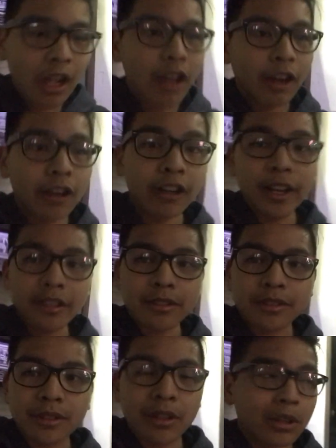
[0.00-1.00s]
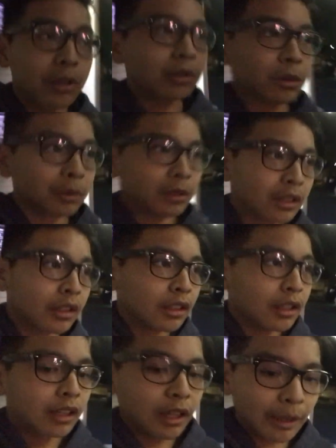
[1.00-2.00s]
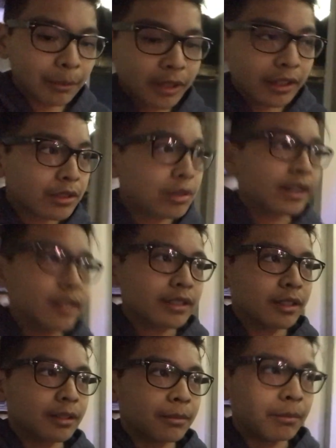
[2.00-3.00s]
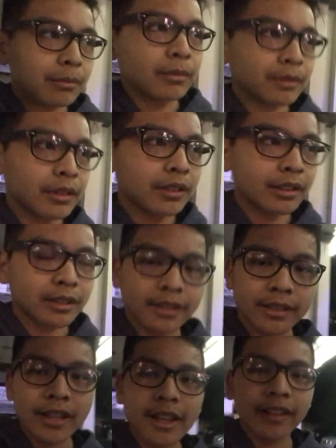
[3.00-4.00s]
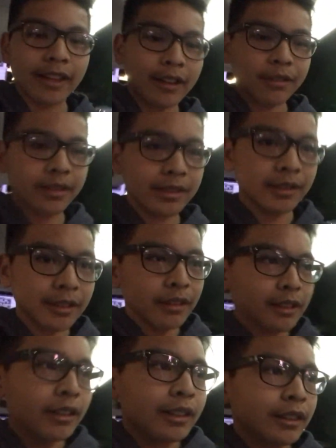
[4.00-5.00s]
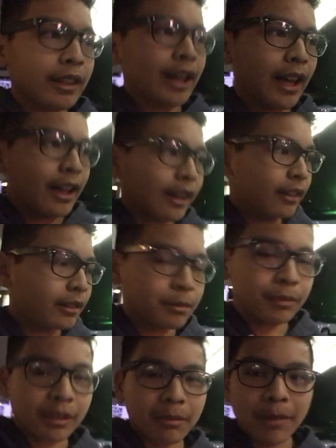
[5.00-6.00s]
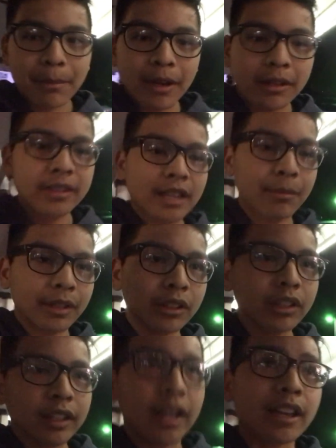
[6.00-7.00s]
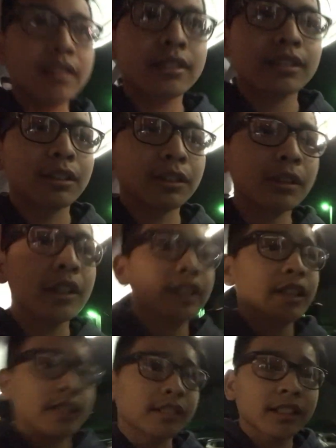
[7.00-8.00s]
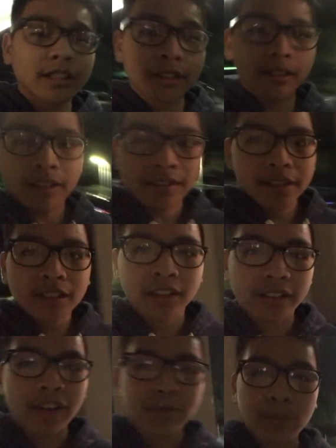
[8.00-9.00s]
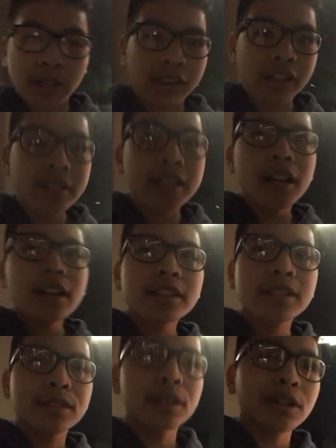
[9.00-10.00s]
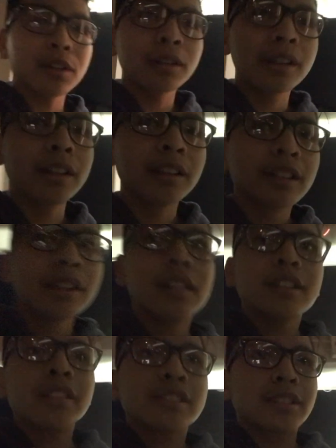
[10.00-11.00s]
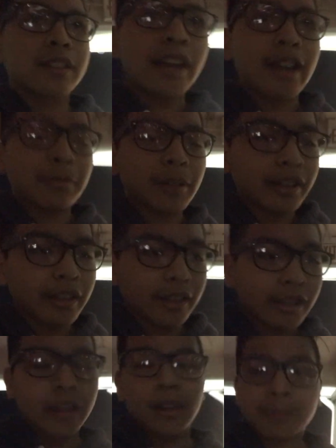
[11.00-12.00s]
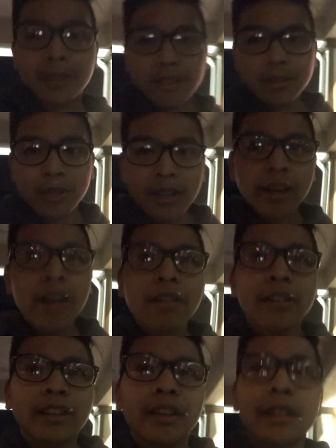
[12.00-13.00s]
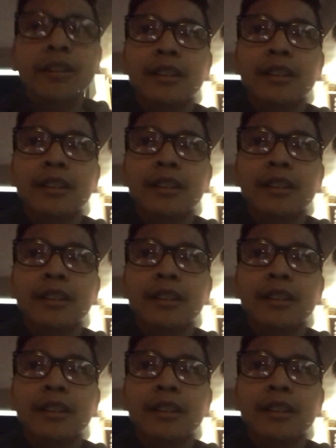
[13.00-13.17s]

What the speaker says: Alright, so I'm gonna try some steakhouse that me and my parents have been looking at. So it's called Mclintocks. So yeah, I'm gonna try it out, and